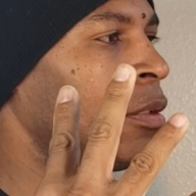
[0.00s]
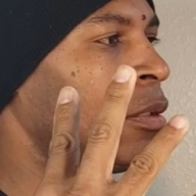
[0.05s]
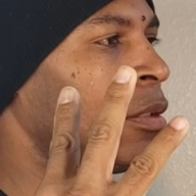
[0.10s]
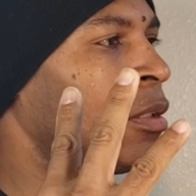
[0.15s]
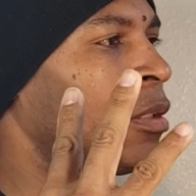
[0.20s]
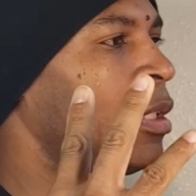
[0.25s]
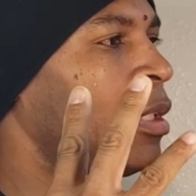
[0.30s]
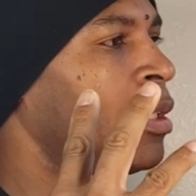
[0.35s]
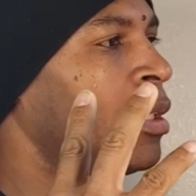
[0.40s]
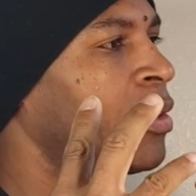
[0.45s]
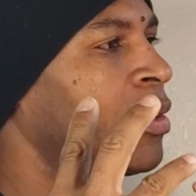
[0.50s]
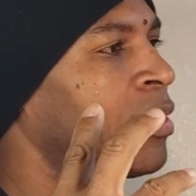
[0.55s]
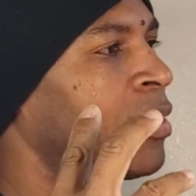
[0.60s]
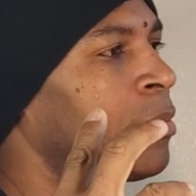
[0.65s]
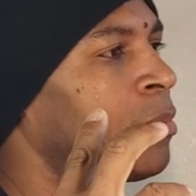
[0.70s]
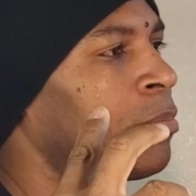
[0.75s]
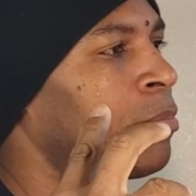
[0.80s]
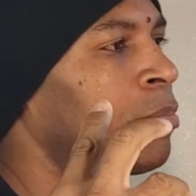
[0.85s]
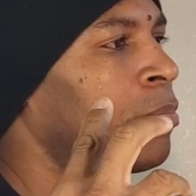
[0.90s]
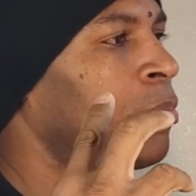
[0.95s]

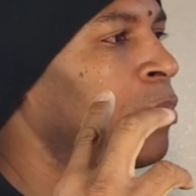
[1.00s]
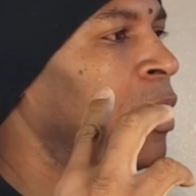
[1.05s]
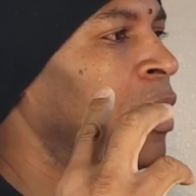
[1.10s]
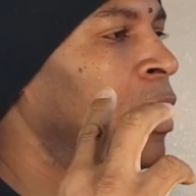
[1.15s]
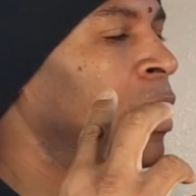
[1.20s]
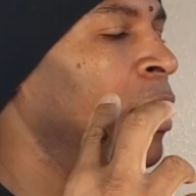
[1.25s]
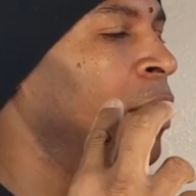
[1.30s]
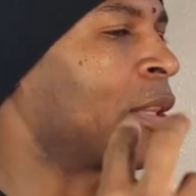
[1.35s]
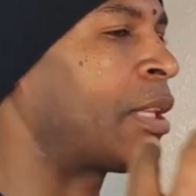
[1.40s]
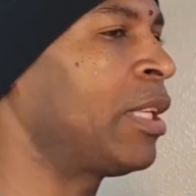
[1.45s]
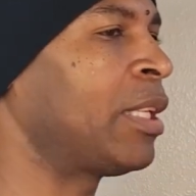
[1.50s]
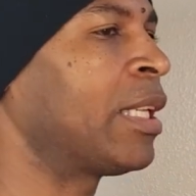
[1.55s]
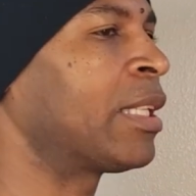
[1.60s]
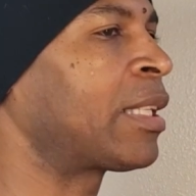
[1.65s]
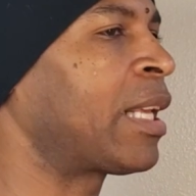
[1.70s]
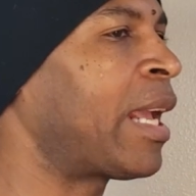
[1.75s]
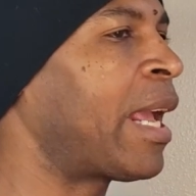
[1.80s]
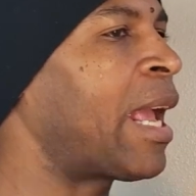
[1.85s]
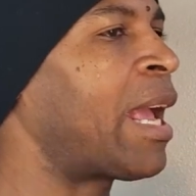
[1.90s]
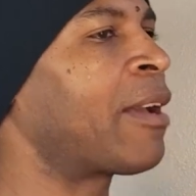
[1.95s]
thing
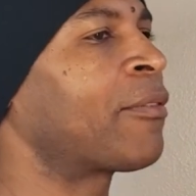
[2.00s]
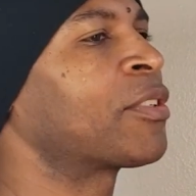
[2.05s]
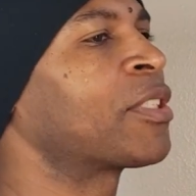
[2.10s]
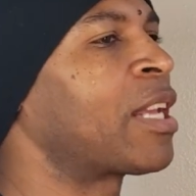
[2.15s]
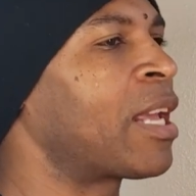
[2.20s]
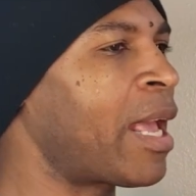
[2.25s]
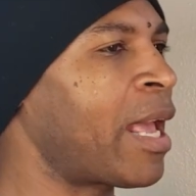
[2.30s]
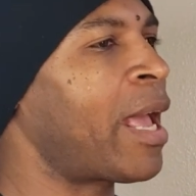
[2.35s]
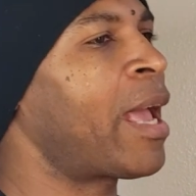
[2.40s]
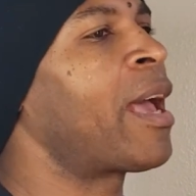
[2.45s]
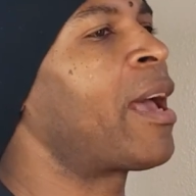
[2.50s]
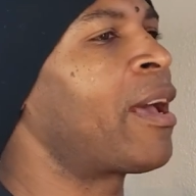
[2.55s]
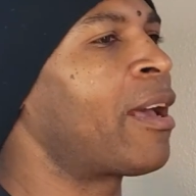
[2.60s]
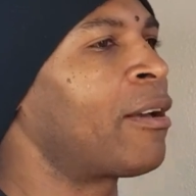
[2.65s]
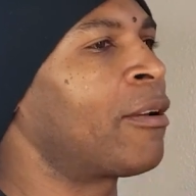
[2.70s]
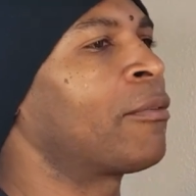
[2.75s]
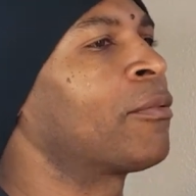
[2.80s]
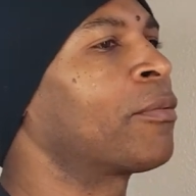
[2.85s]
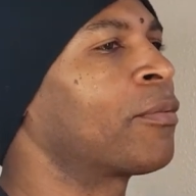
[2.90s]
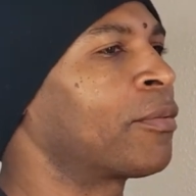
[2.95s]
that they have to
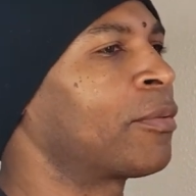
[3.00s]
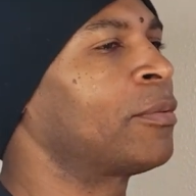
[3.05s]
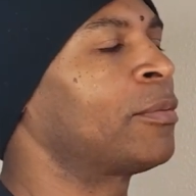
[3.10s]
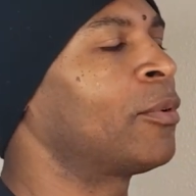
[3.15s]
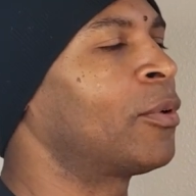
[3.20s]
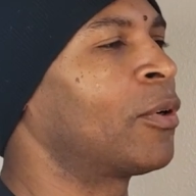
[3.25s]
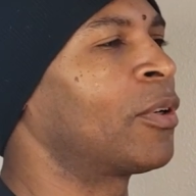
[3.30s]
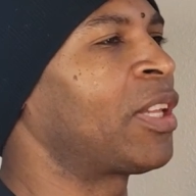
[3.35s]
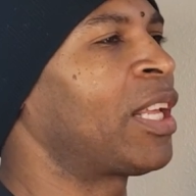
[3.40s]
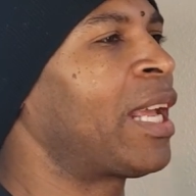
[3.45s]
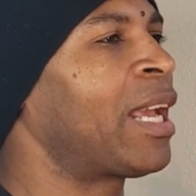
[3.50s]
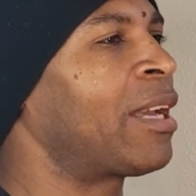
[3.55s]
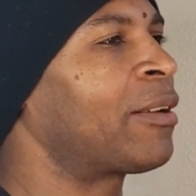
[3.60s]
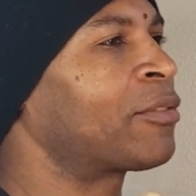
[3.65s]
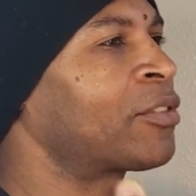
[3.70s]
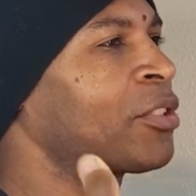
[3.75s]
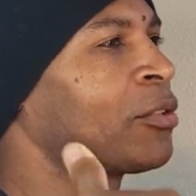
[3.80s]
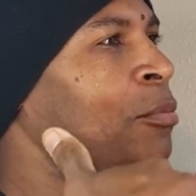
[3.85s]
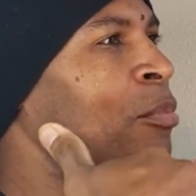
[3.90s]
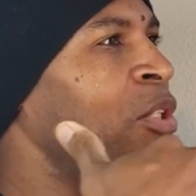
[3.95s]
have, or they
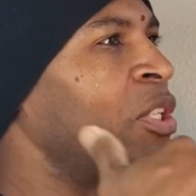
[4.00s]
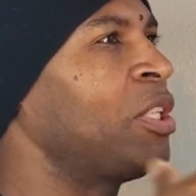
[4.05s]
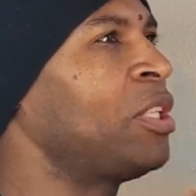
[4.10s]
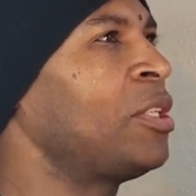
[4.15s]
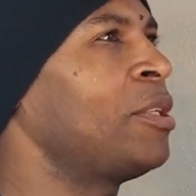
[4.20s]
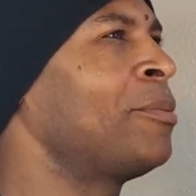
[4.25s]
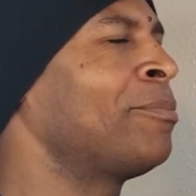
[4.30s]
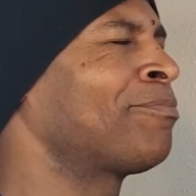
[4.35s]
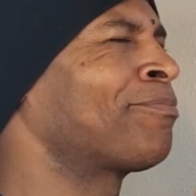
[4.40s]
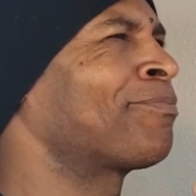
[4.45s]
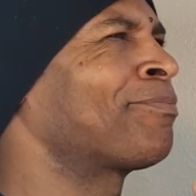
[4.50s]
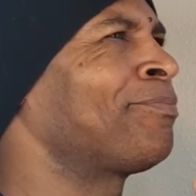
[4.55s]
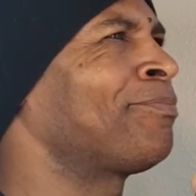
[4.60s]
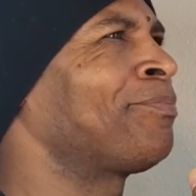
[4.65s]
have to be,